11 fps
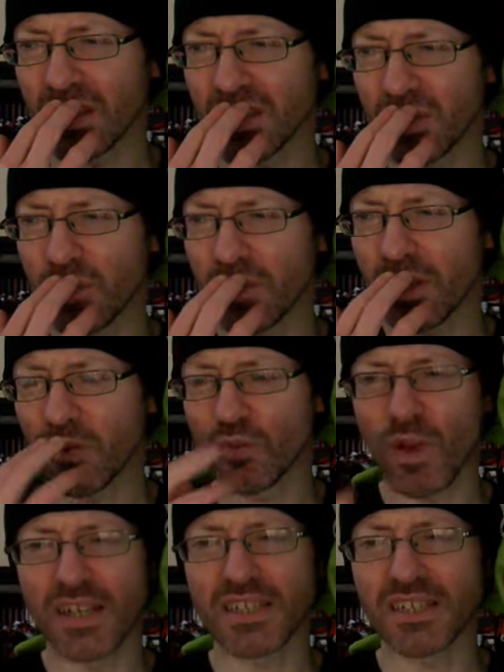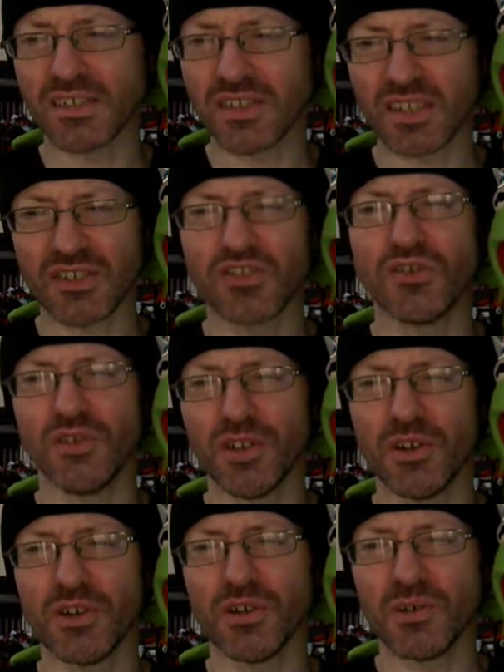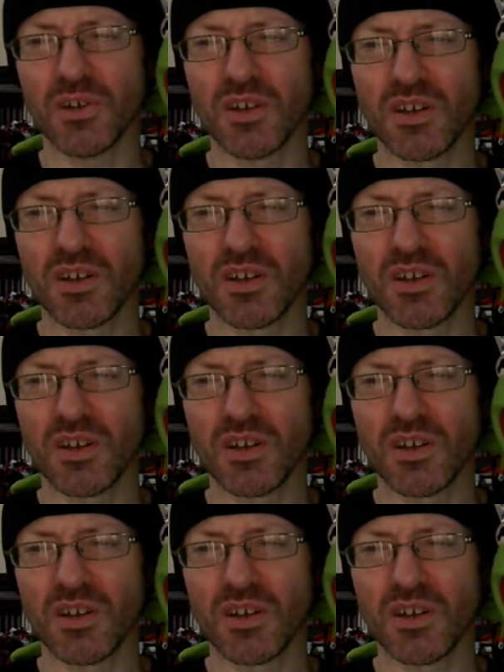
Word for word: show where they were running like a studio,